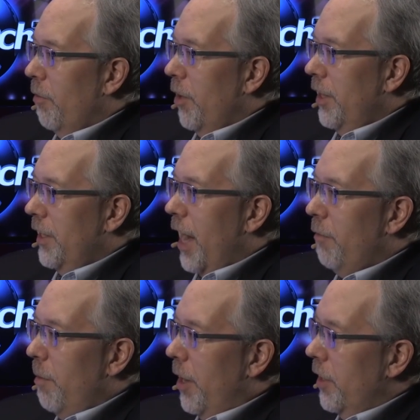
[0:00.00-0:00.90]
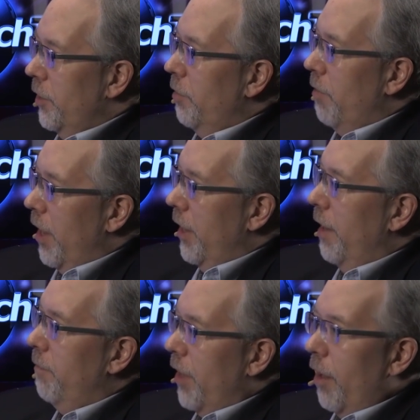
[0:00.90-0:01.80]
where he's angry because of the way
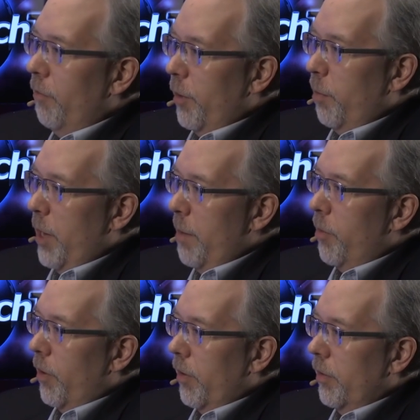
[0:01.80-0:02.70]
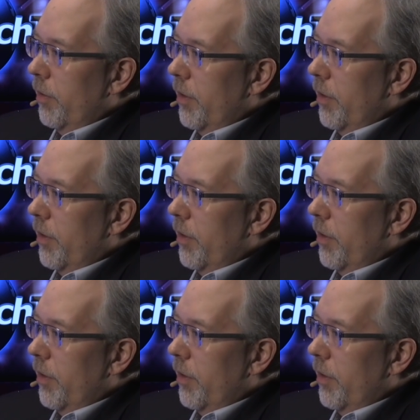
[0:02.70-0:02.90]
they've dealt with people.